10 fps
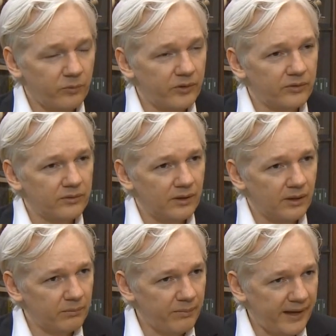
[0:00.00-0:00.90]

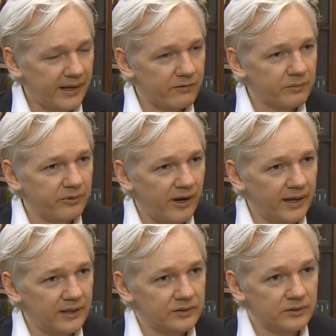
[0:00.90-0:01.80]
with back cover
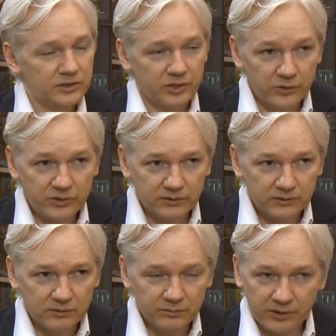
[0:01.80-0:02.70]
praise
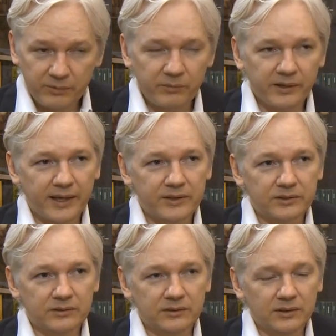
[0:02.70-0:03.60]
chosen
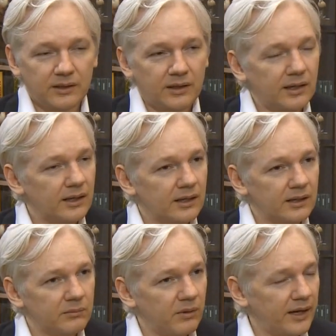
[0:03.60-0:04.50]
pre-publication
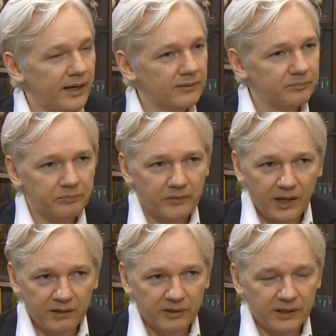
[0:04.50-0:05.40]
by
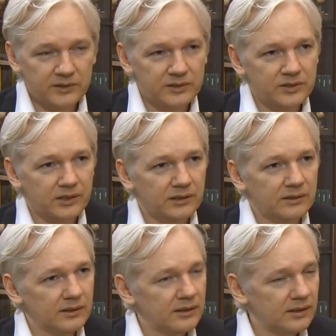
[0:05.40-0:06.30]
Henry Kissinger,
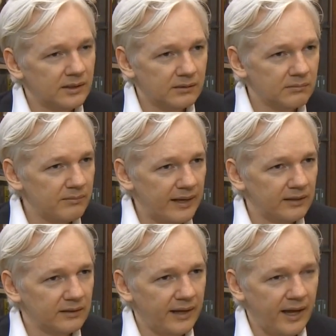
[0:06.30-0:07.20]

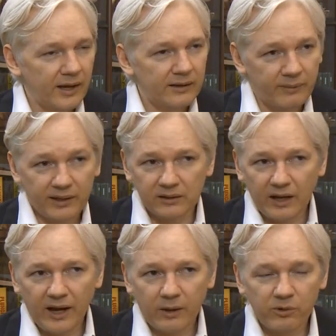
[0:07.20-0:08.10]
Madeleine
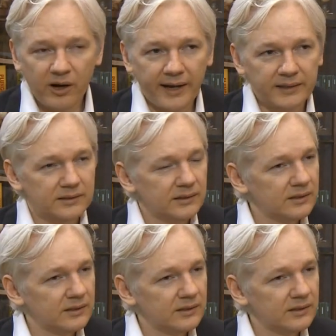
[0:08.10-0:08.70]
Albright,